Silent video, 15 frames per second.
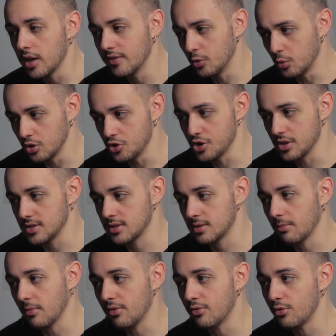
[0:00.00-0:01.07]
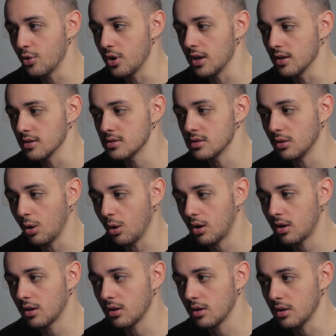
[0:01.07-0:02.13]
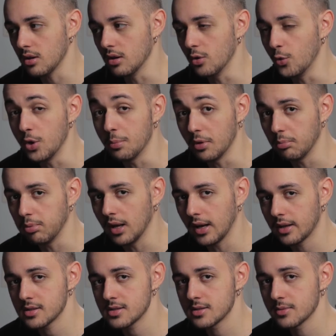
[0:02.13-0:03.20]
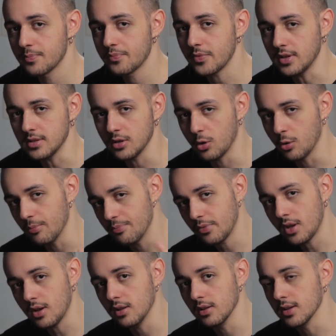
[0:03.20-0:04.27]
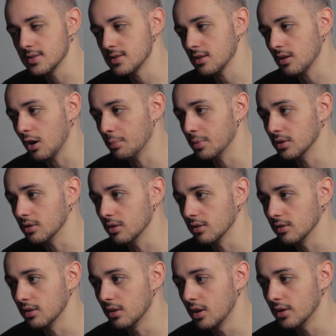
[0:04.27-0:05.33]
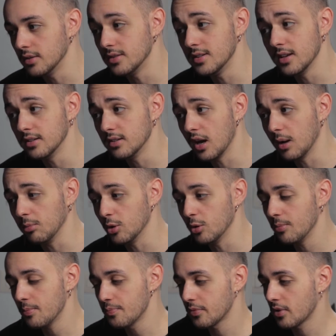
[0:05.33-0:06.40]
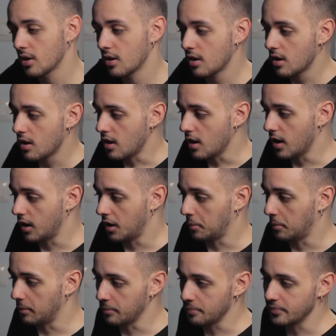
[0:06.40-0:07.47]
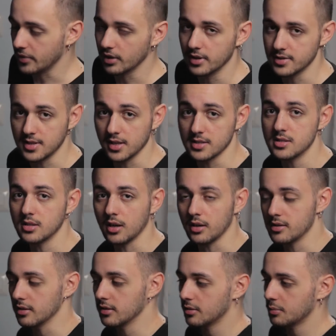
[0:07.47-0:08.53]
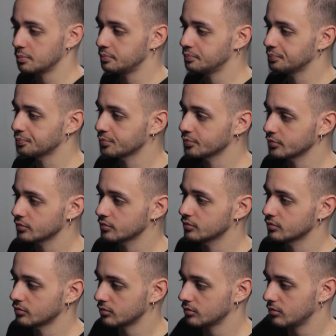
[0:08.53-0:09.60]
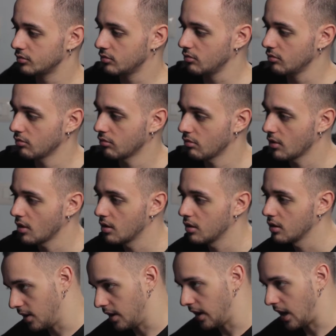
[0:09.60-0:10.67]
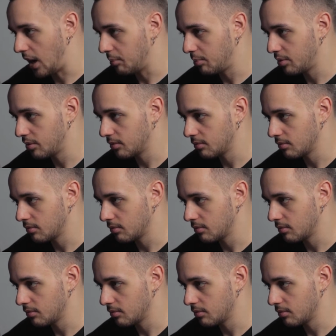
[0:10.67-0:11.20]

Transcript: even with just free stock Reaper plugins. So let's hop into the DAW and let's get started. So let's say I have an amp,